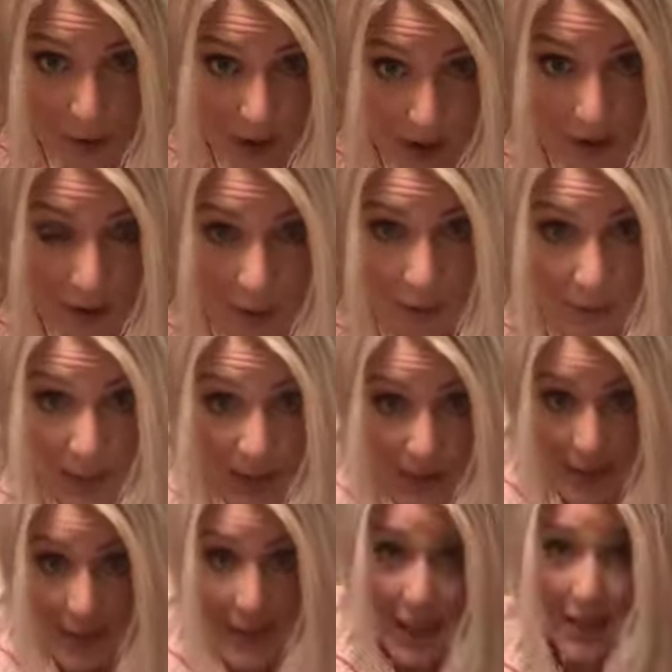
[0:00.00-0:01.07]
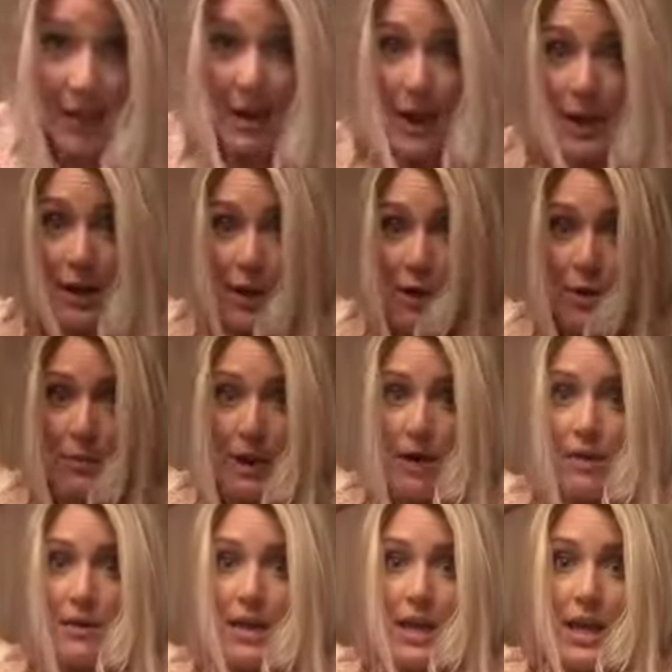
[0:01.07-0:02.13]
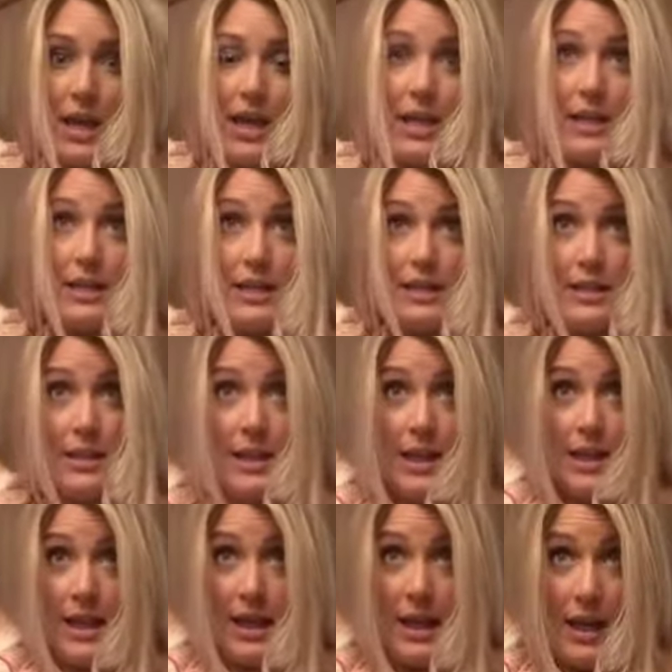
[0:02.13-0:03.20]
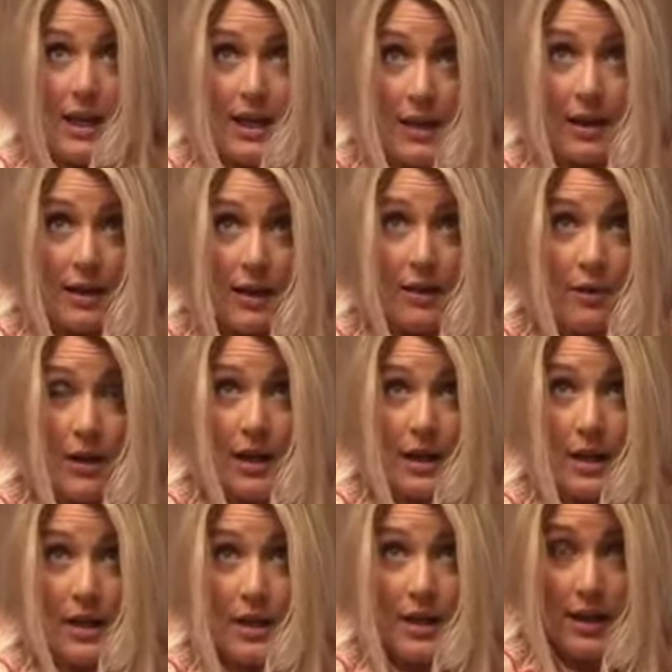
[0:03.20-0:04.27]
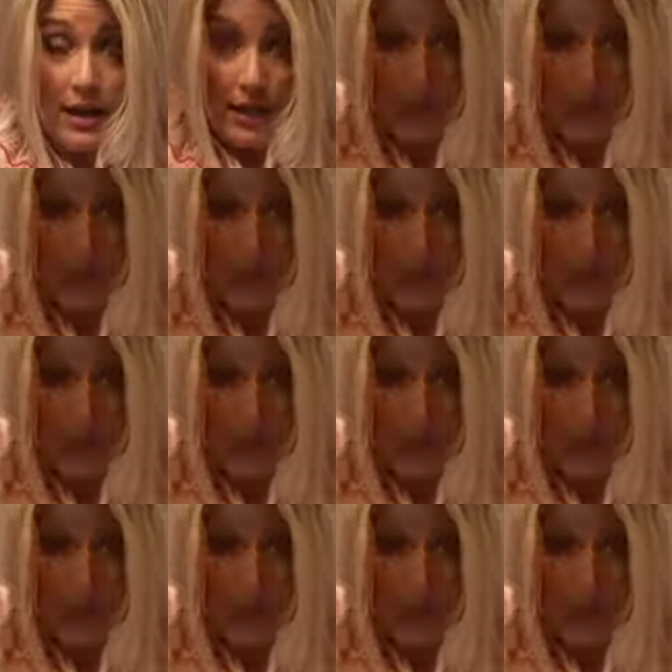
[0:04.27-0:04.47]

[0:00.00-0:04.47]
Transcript: back comb like this, and then I comb out the end. Go in,